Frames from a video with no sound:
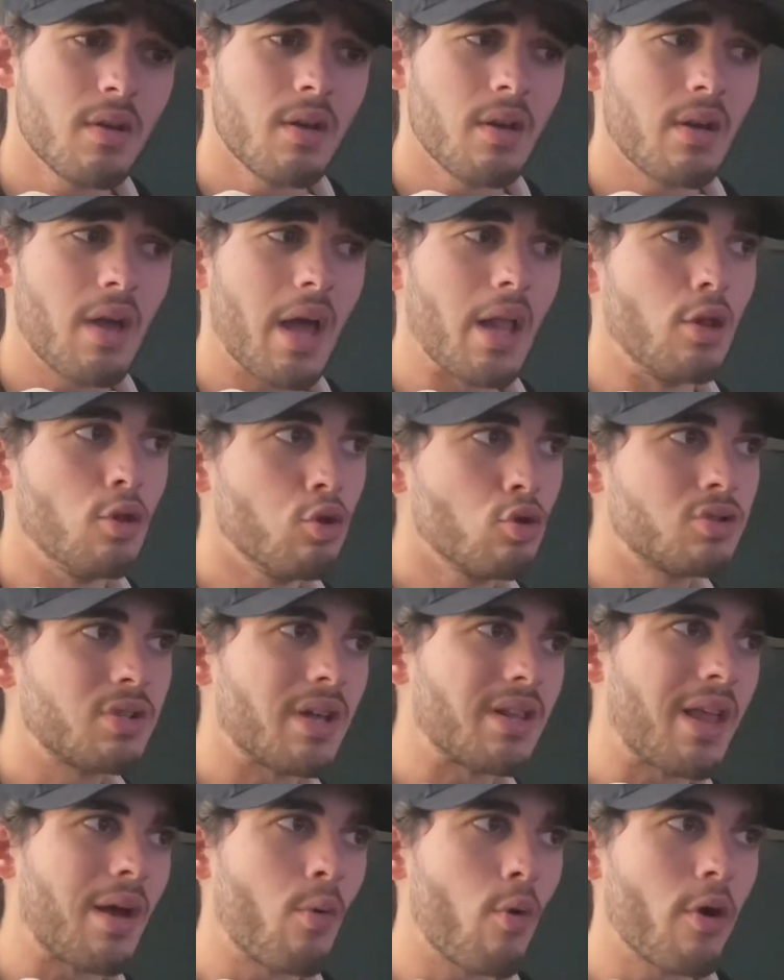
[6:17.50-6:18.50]
and looks like
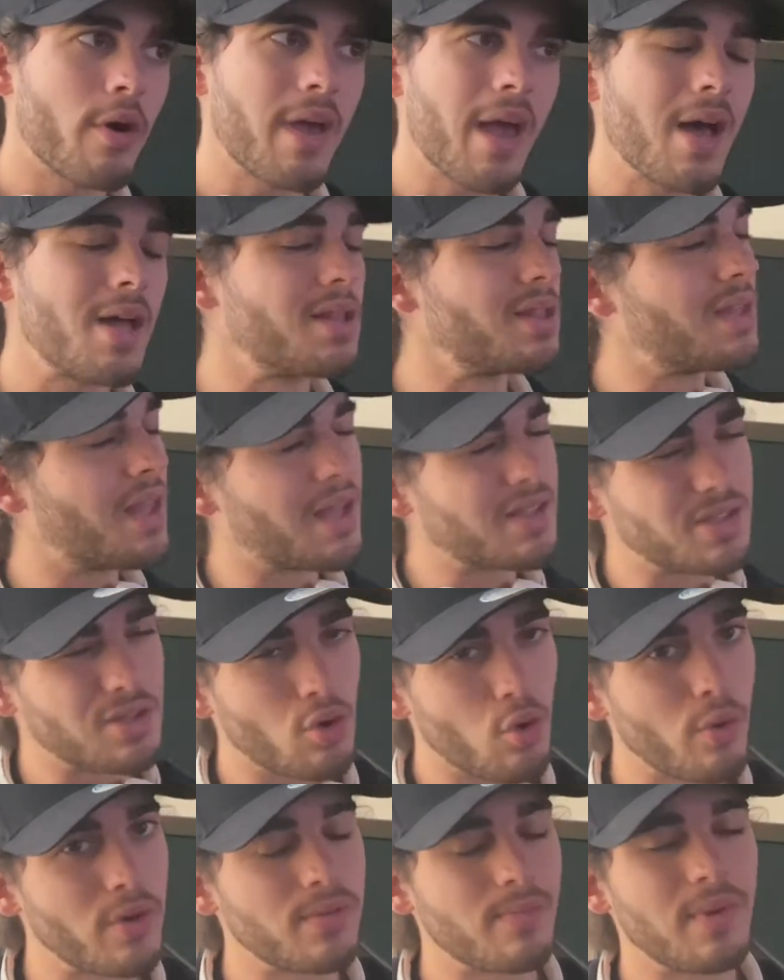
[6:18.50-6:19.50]
they work out doesn't
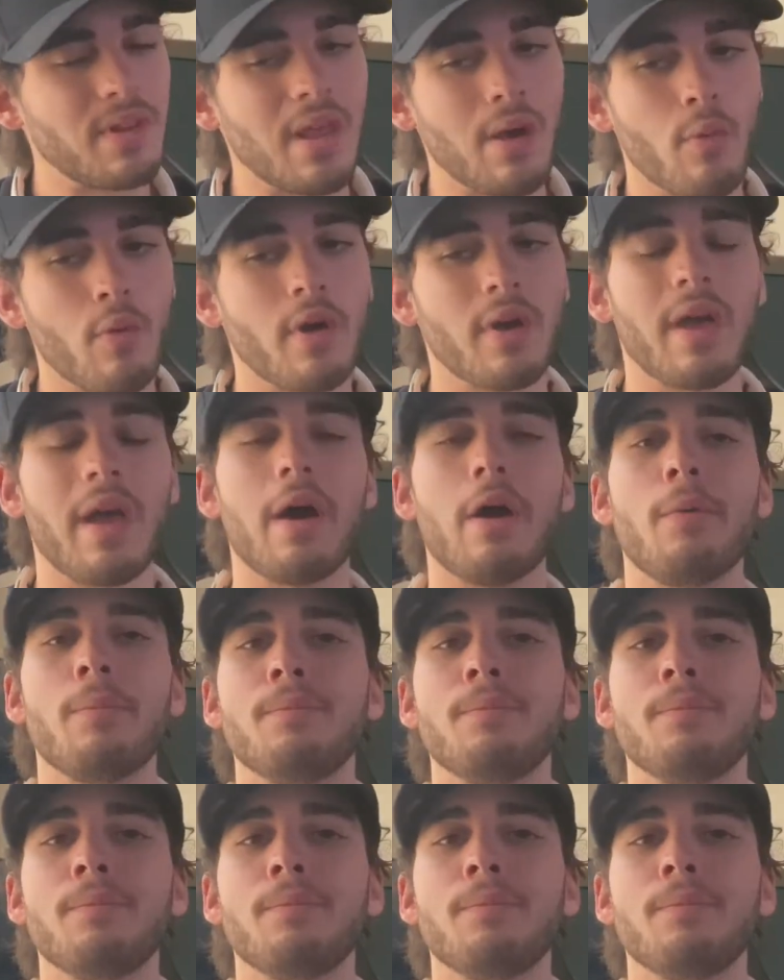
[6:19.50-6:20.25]
always mean they work out.